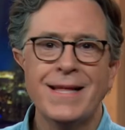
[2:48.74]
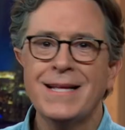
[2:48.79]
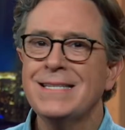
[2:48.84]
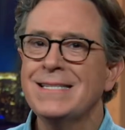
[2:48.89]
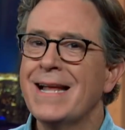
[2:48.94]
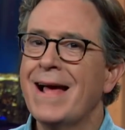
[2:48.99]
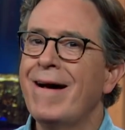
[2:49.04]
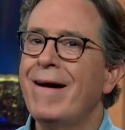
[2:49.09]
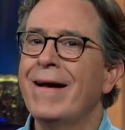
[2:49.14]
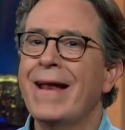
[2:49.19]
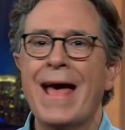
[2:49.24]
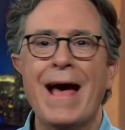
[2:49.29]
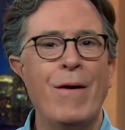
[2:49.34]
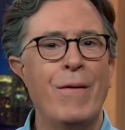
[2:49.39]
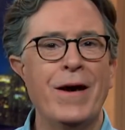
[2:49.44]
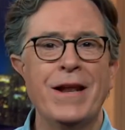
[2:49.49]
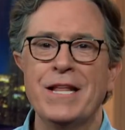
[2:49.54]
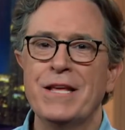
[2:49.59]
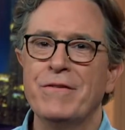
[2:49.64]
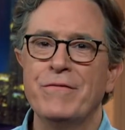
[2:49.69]
That's not
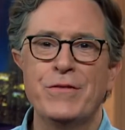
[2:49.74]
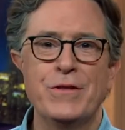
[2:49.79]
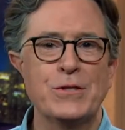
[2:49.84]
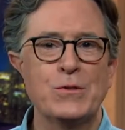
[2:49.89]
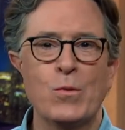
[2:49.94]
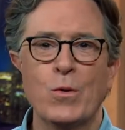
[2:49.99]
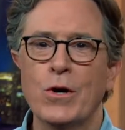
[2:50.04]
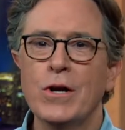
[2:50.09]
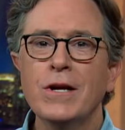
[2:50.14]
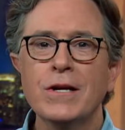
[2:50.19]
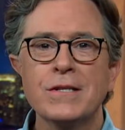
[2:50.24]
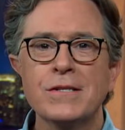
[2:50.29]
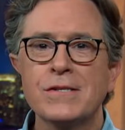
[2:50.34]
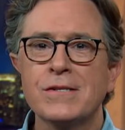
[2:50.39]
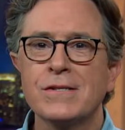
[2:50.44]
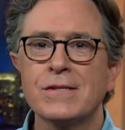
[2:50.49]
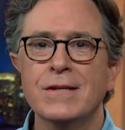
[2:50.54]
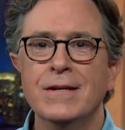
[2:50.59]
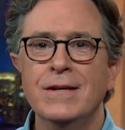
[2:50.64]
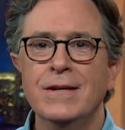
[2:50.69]
how any of this
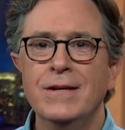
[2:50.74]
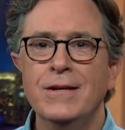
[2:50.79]
works.